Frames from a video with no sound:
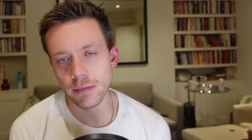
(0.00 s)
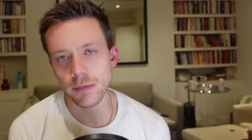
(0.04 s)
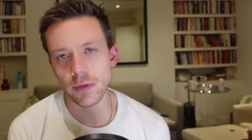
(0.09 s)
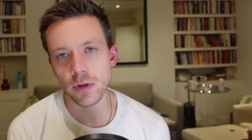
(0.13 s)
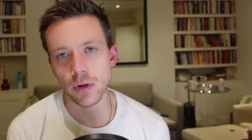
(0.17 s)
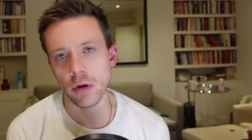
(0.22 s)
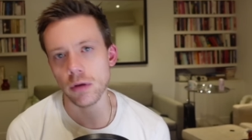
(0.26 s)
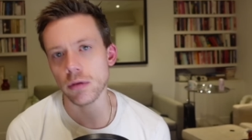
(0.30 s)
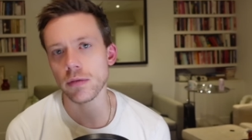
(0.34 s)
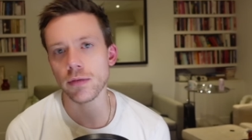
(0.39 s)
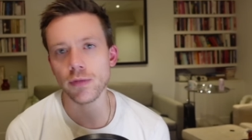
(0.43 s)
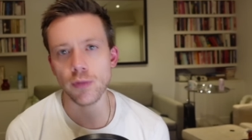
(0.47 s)

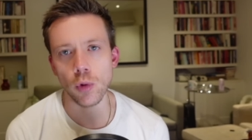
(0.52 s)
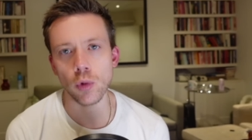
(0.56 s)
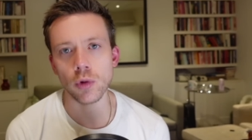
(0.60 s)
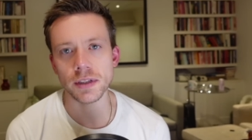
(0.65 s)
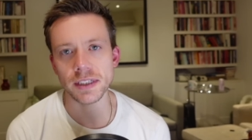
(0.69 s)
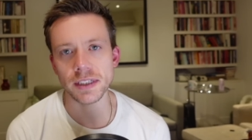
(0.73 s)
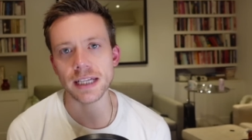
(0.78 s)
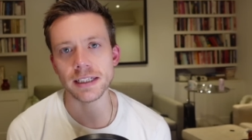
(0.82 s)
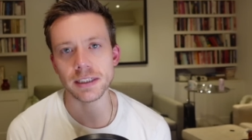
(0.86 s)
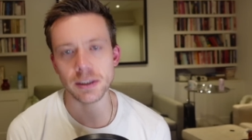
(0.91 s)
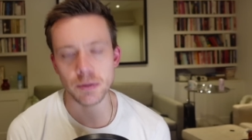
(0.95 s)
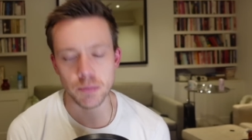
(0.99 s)
look, for all
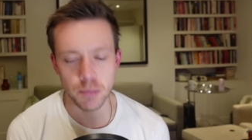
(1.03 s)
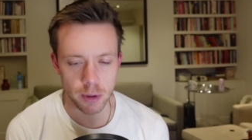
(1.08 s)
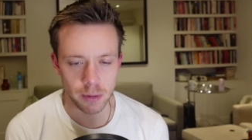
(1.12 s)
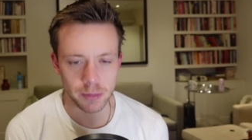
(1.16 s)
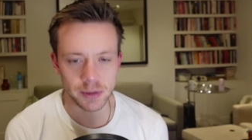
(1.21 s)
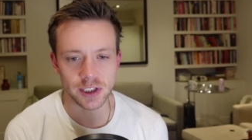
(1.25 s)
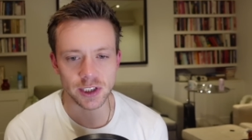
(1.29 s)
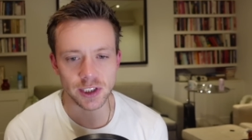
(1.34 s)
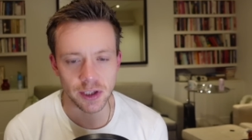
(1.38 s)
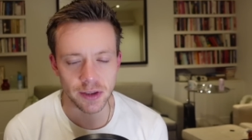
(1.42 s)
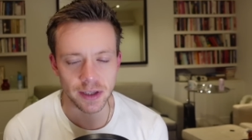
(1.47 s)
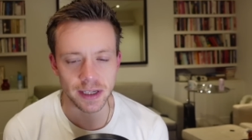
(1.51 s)
intents and
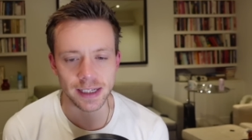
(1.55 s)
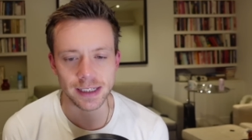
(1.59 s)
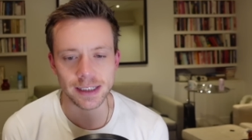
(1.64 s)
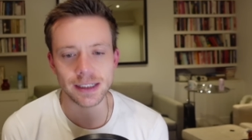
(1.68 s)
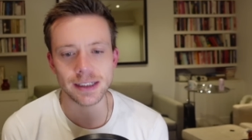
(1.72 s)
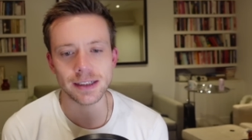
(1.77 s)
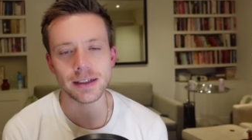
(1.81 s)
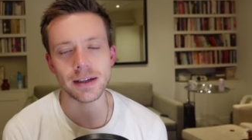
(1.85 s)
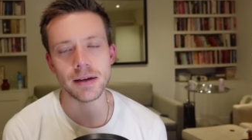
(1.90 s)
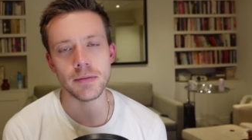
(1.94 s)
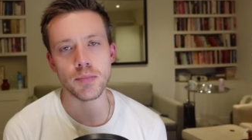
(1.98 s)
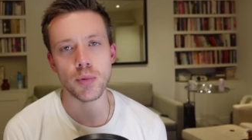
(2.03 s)
purposes, I think
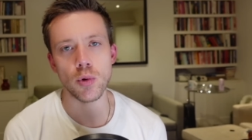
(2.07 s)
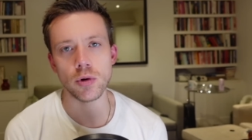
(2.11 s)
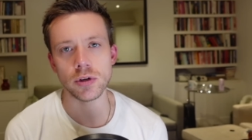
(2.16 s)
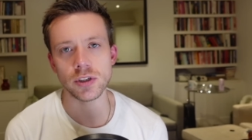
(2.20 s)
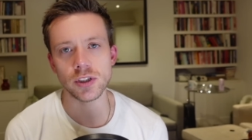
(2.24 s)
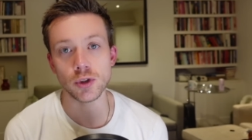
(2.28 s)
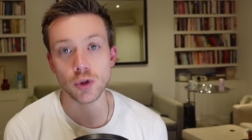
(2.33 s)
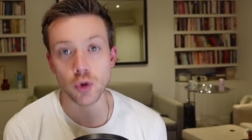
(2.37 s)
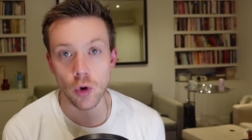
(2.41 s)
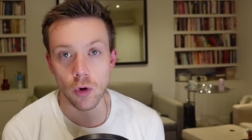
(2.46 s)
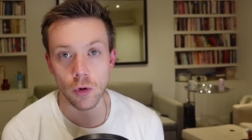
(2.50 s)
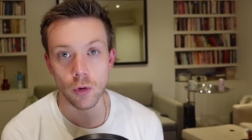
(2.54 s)
it's important to
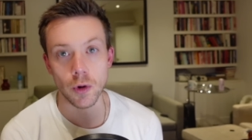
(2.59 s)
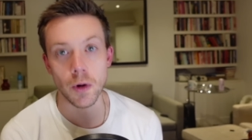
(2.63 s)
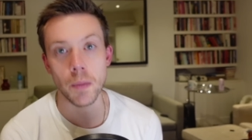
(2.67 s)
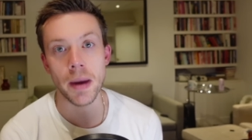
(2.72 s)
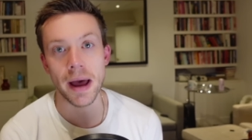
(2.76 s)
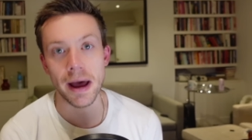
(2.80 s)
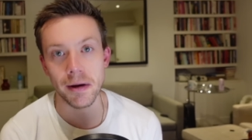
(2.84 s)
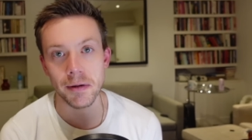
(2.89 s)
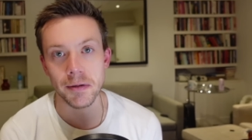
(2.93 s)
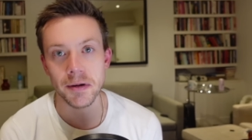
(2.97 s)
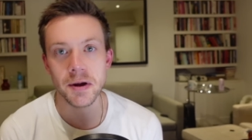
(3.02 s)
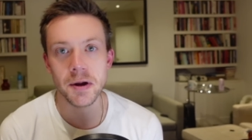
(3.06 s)
talk
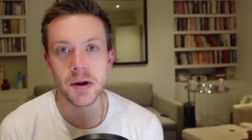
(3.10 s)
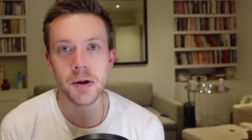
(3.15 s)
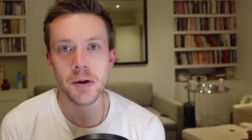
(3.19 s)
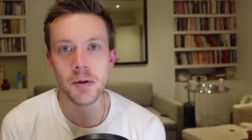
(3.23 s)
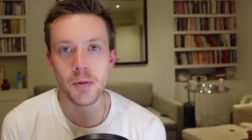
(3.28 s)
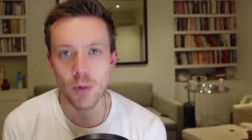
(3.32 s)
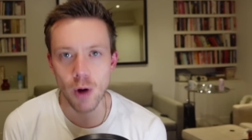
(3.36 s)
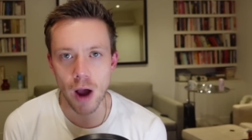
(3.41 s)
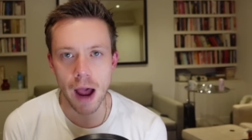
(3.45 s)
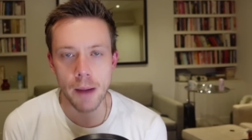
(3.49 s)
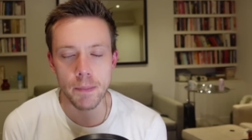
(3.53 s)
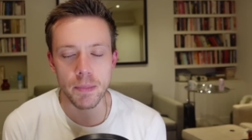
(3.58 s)
about
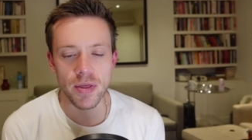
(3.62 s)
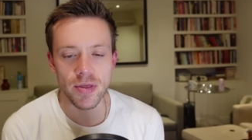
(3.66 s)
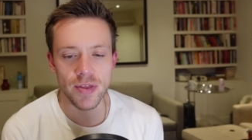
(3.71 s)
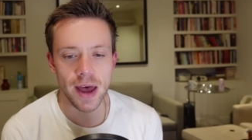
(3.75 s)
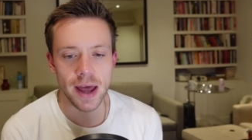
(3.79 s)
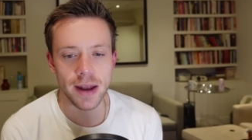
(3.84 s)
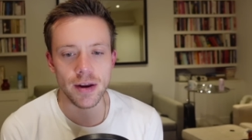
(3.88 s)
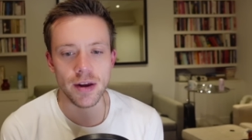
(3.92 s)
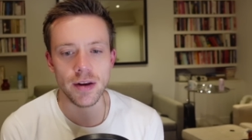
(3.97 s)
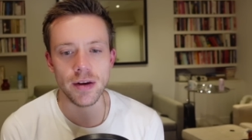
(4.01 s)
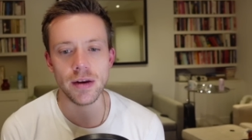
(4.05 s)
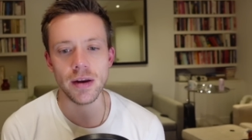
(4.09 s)
what happened
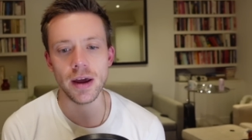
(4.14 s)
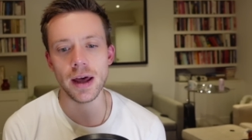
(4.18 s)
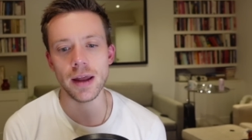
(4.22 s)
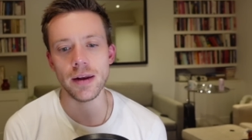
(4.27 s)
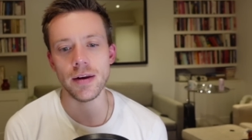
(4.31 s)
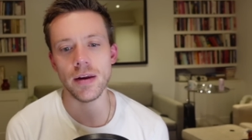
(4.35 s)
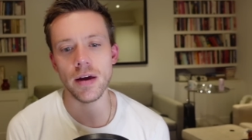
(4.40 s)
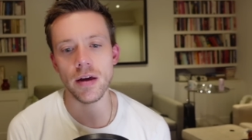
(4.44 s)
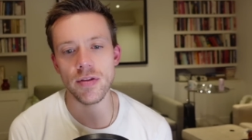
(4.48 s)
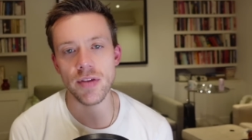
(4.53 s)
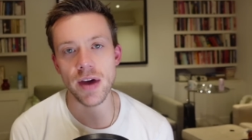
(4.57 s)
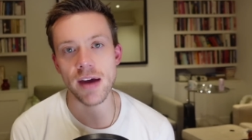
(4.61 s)
then and
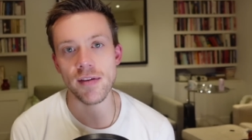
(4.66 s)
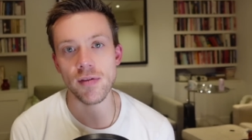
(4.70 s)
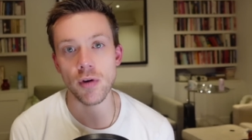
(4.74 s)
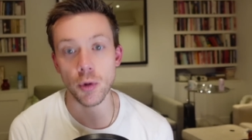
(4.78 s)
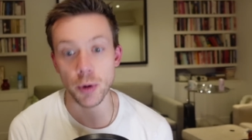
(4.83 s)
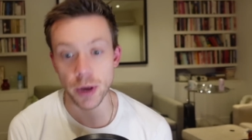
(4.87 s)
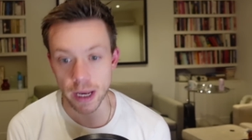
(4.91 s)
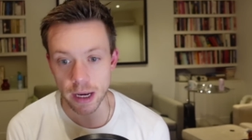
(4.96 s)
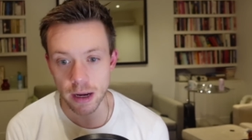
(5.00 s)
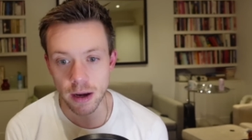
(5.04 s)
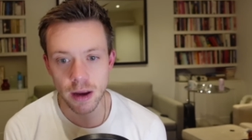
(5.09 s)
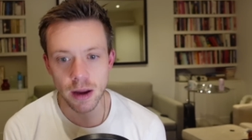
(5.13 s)
thereon
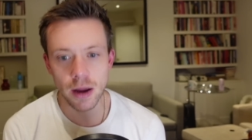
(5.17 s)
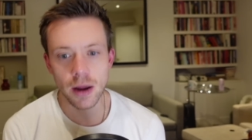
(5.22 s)
in.